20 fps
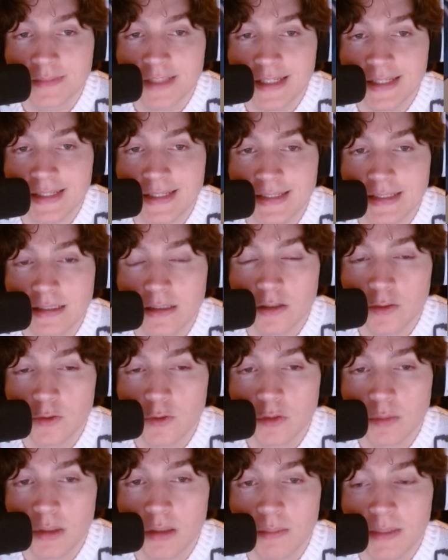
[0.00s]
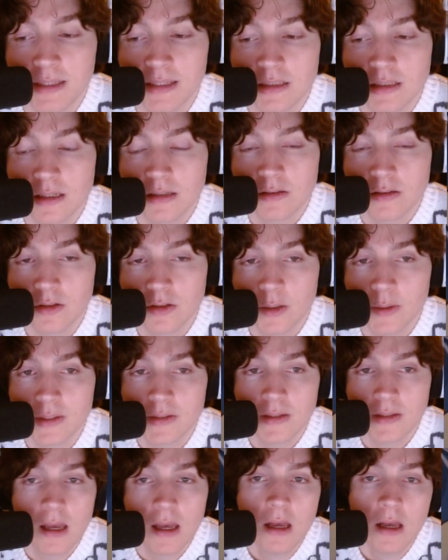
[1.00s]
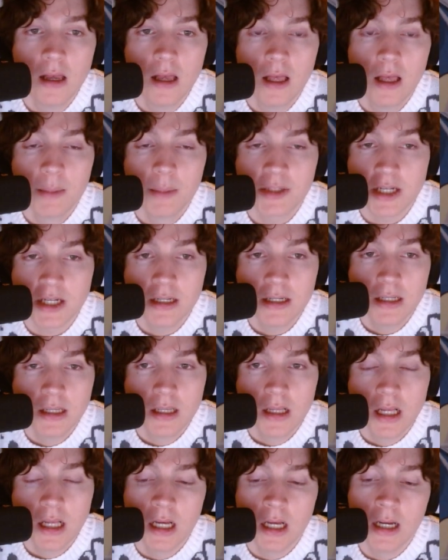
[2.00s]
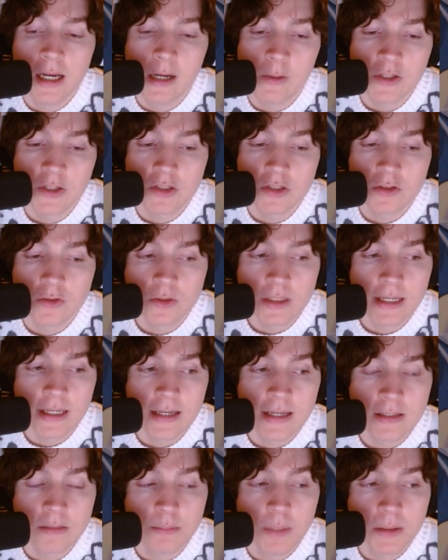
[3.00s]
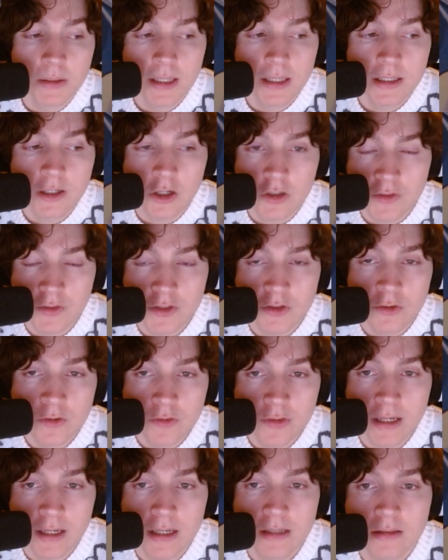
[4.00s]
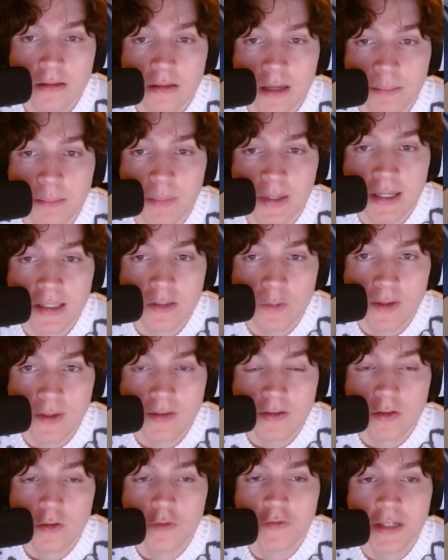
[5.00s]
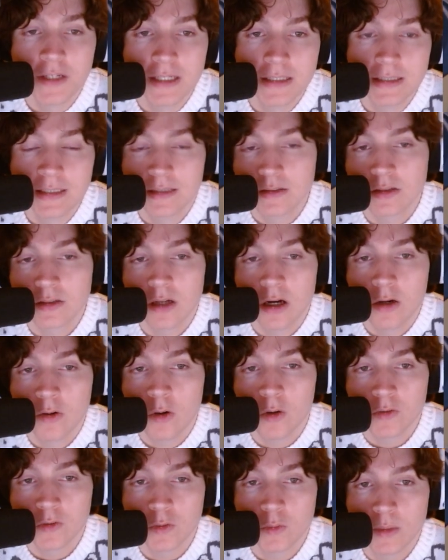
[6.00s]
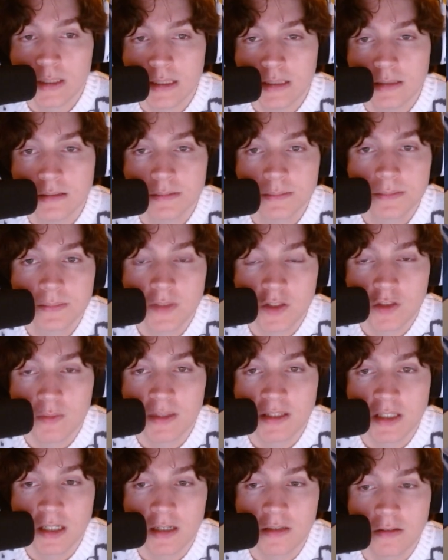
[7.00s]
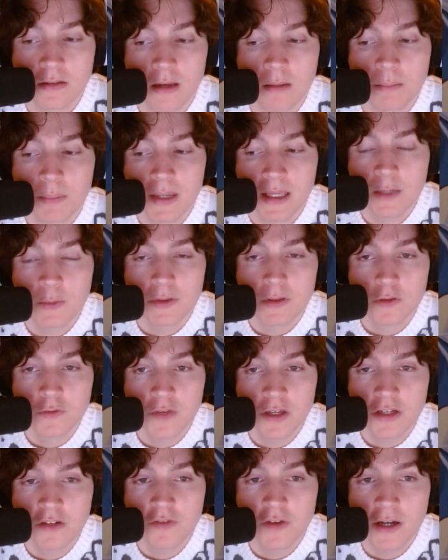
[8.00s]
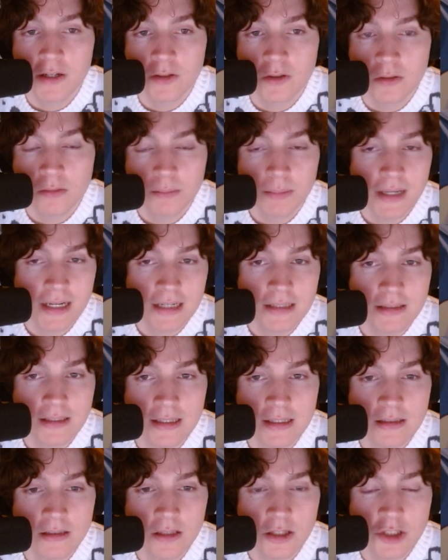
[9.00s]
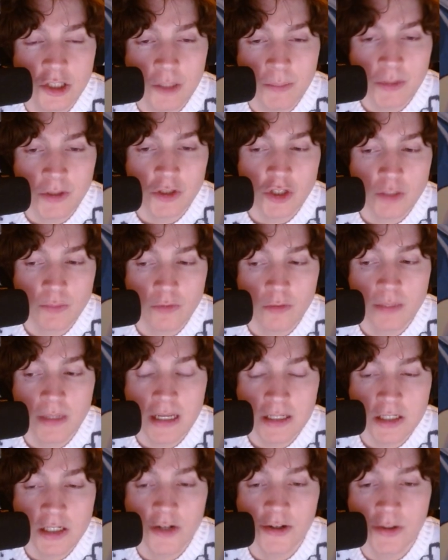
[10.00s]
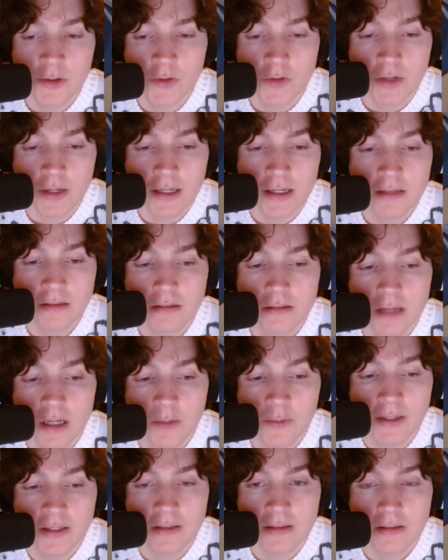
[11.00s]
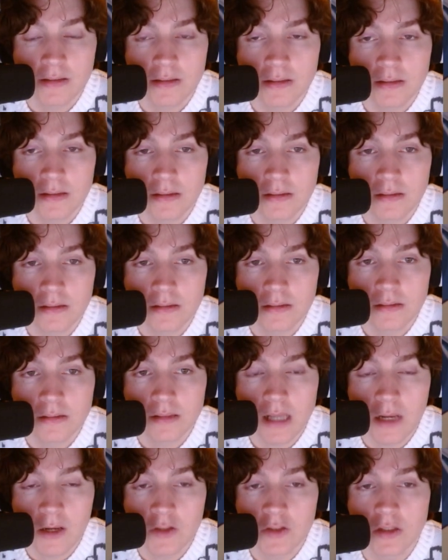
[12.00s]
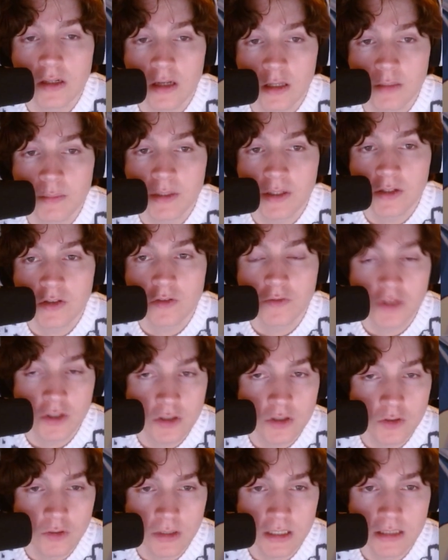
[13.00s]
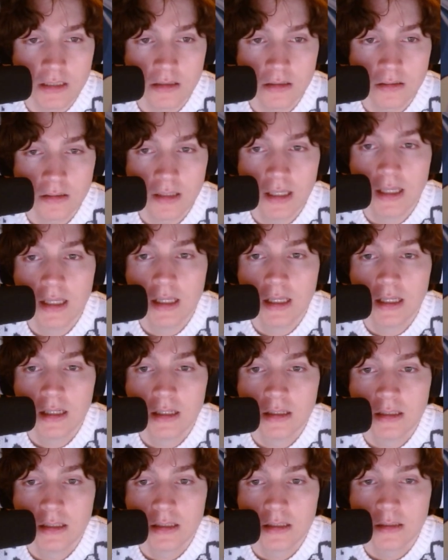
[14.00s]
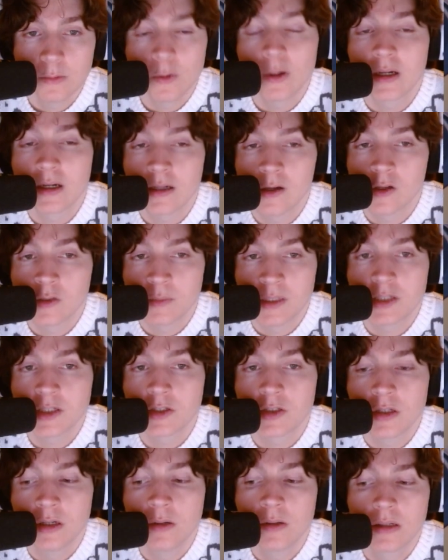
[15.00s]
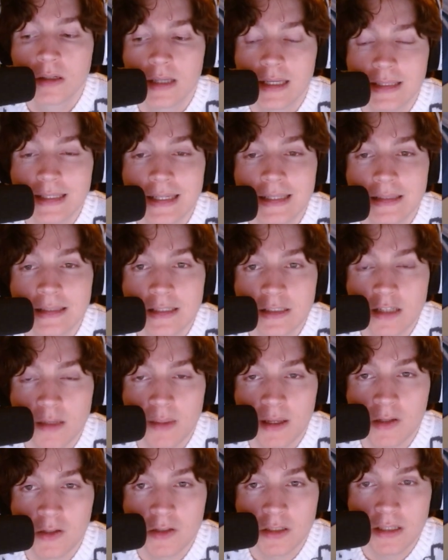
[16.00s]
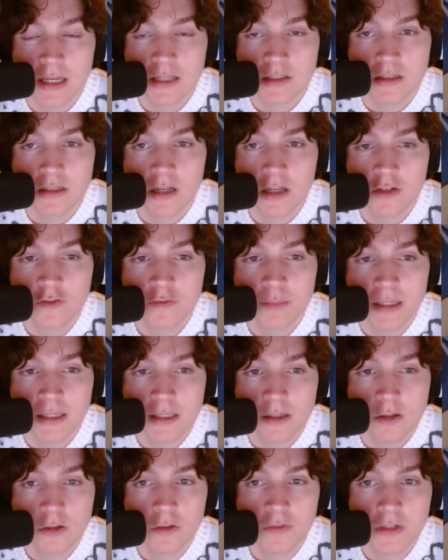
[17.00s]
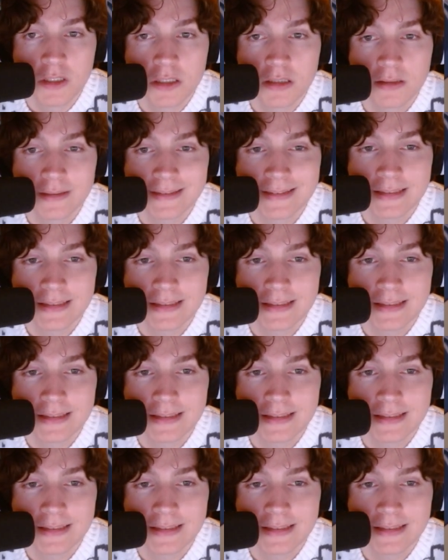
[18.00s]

A YouTuber mindset, you know it. But yeah. I was today at Bandai Cardverse Utrecht. I played with Luffy. Didn't go all too well. This is my 2nd time playing with Luffy in a final. Played it in the championship from last year in Utrecht. I lost a lot because of Sakasuki's. Very close matches though, and then this time I lost against a lot of black yellow Luffys.